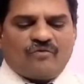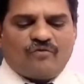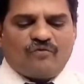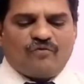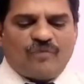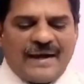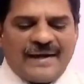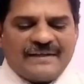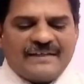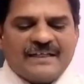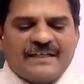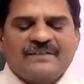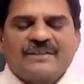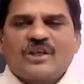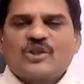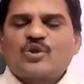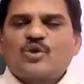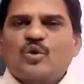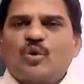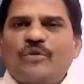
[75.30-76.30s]
Why did
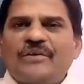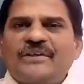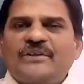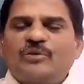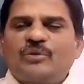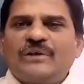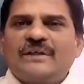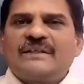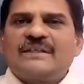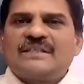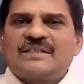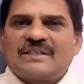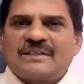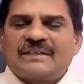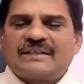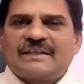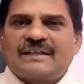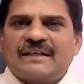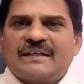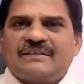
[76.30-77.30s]
the Soviet Union
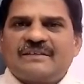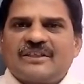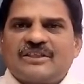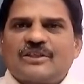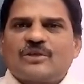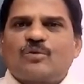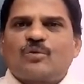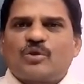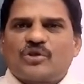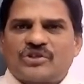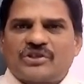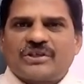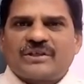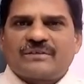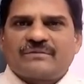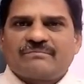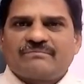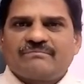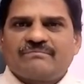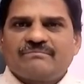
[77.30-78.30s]
disintegrate? This is the
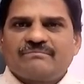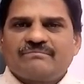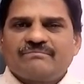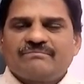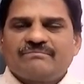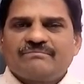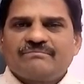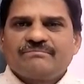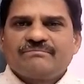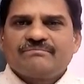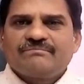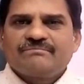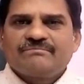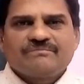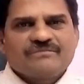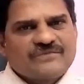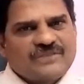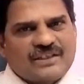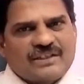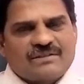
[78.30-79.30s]
question.
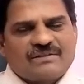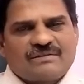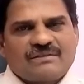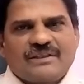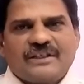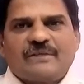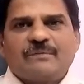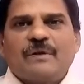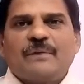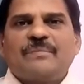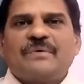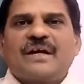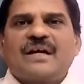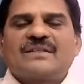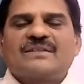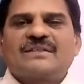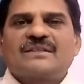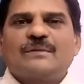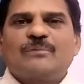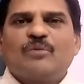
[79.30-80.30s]
Yes, it may be
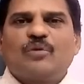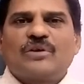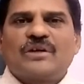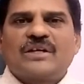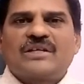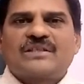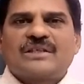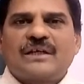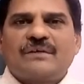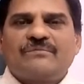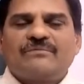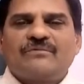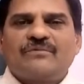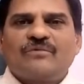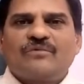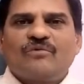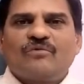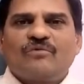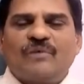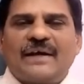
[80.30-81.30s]
asked in the board exam.
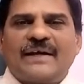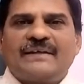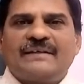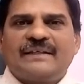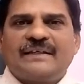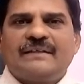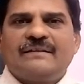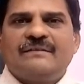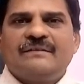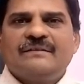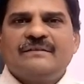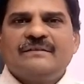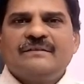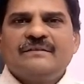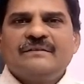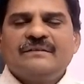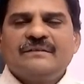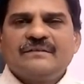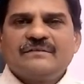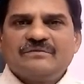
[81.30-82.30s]
Why did
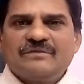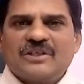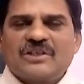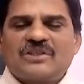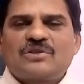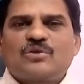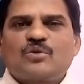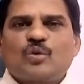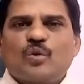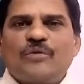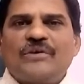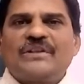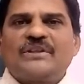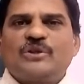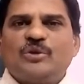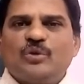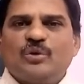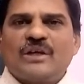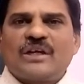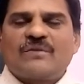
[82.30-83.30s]
this Soviet
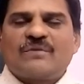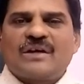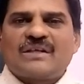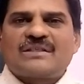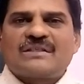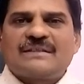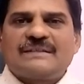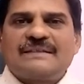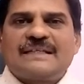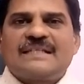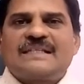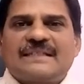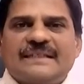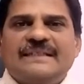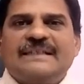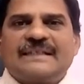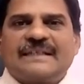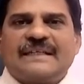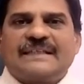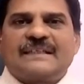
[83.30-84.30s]
Union was
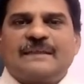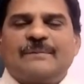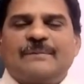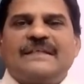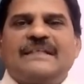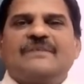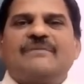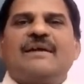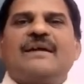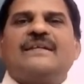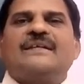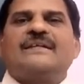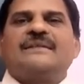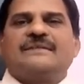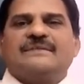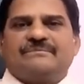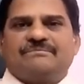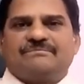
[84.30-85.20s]
disintegrated? I mean divided.